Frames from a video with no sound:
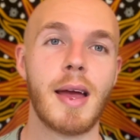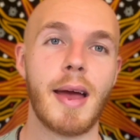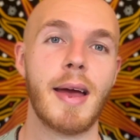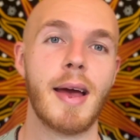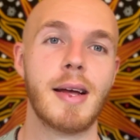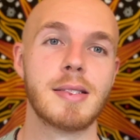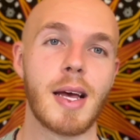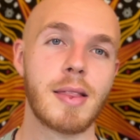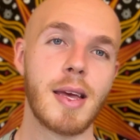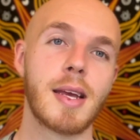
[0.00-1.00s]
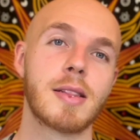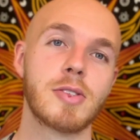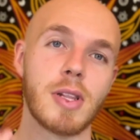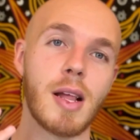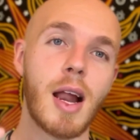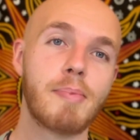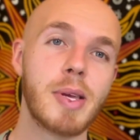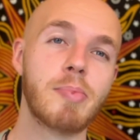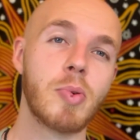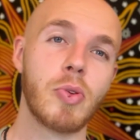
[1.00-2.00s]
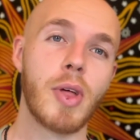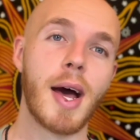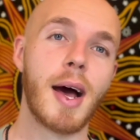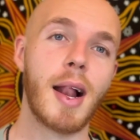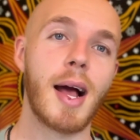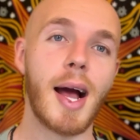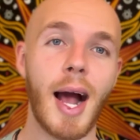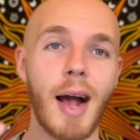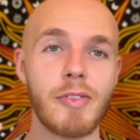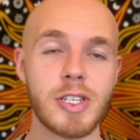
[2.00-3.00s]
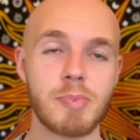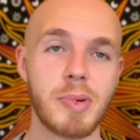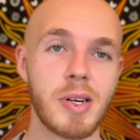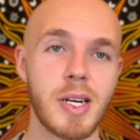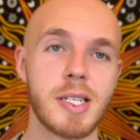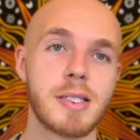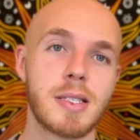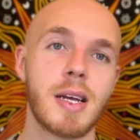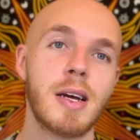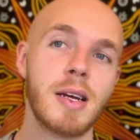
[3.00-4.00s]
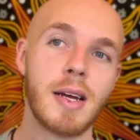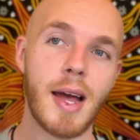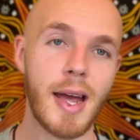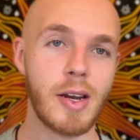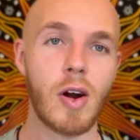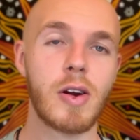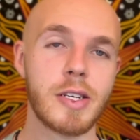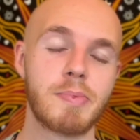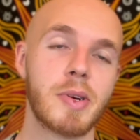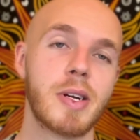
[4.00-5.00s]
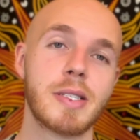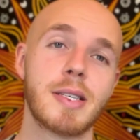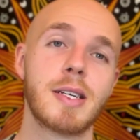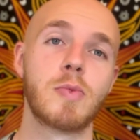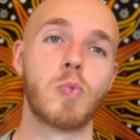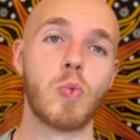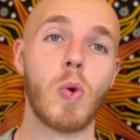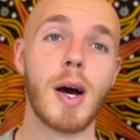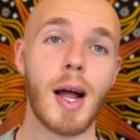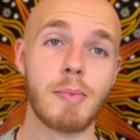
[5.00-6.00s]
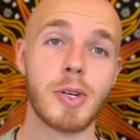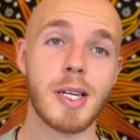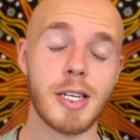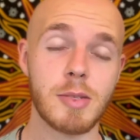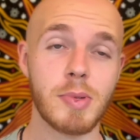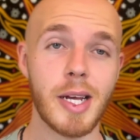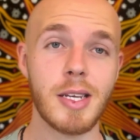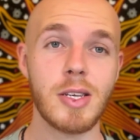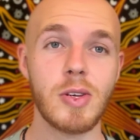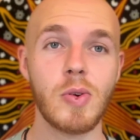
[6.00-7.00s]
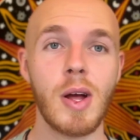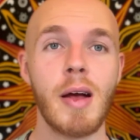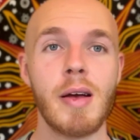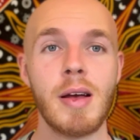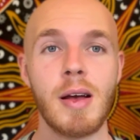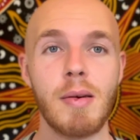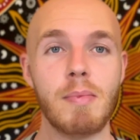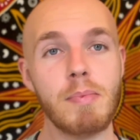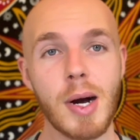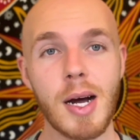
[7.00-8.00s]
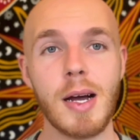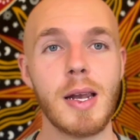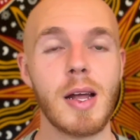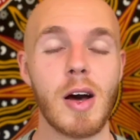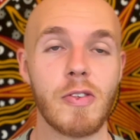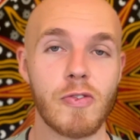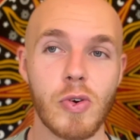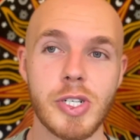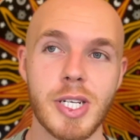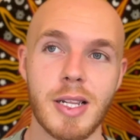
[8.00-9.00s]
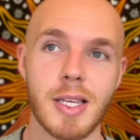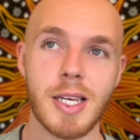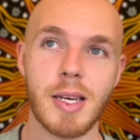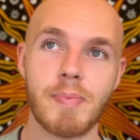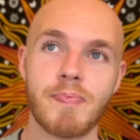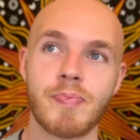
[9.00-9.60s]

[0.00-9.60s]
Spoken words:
And I think there's a lot of people that have experienced and are experiencing what I'm gonna explain to you, but unfortunately,